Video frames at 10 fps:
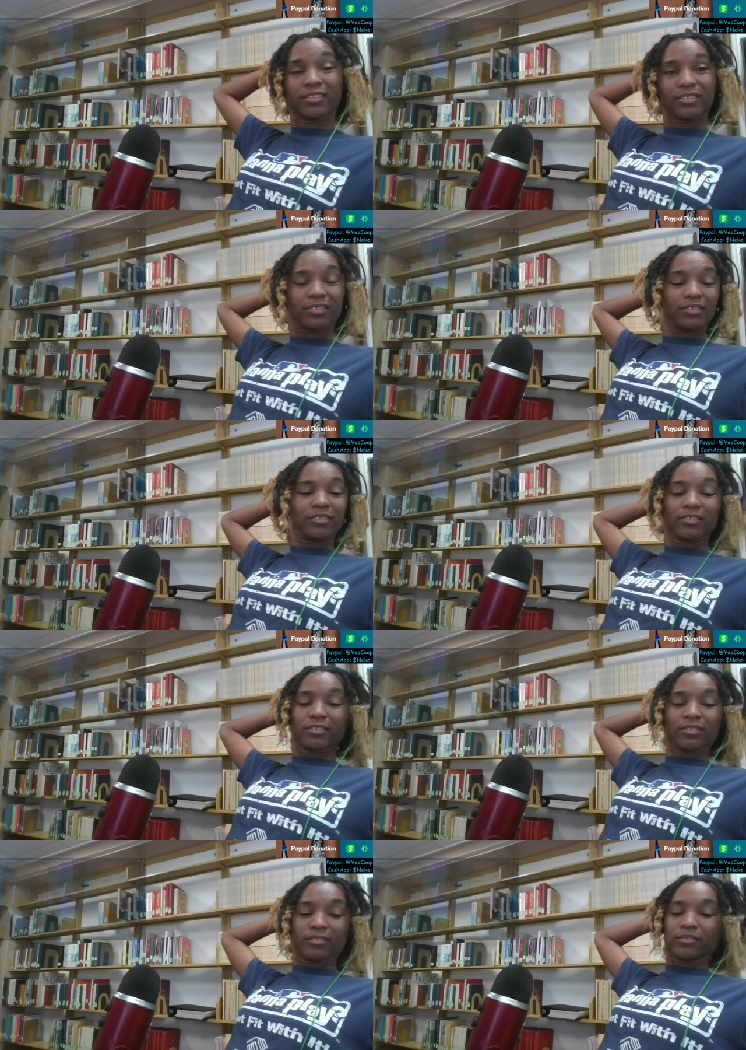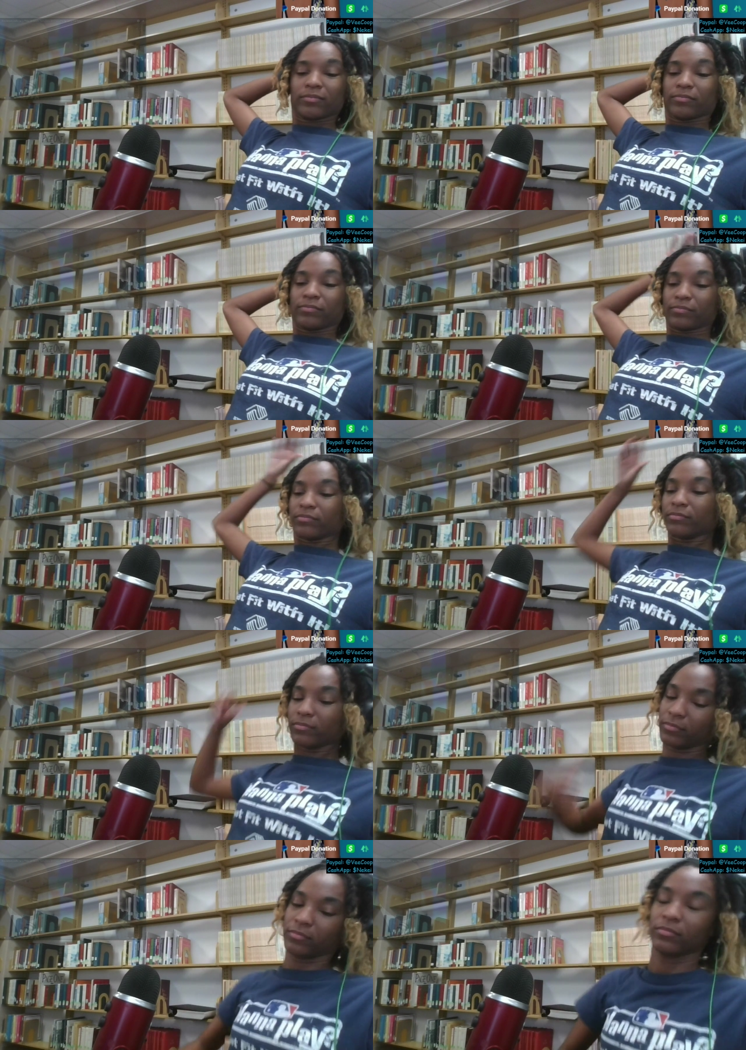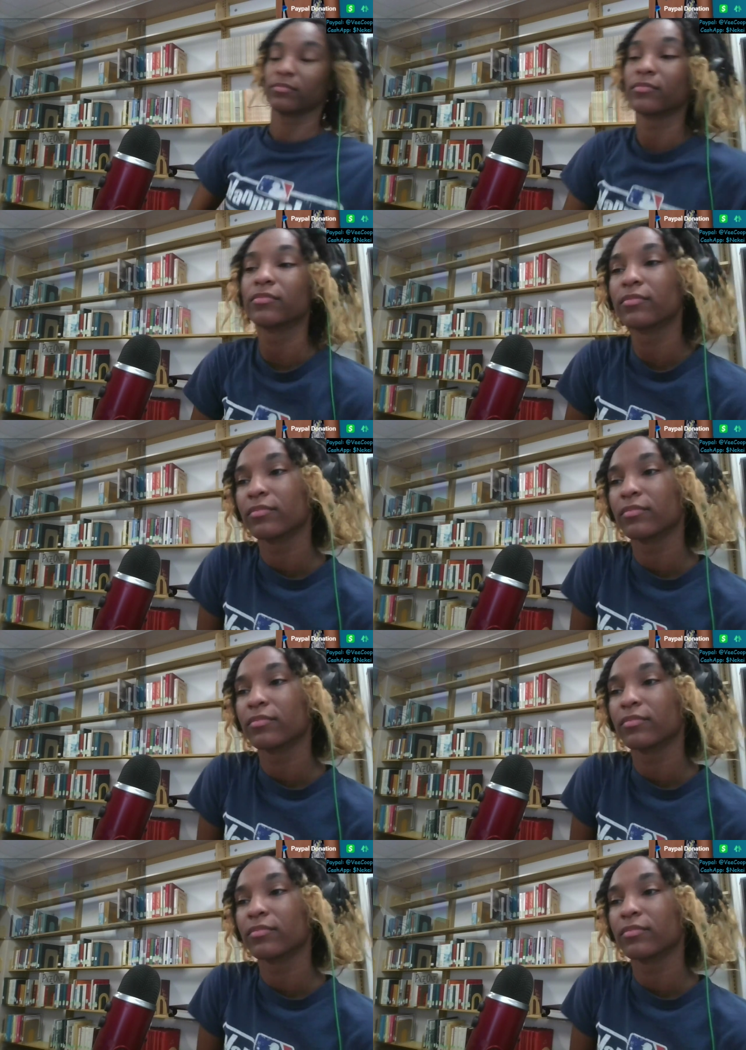Nobody speaks.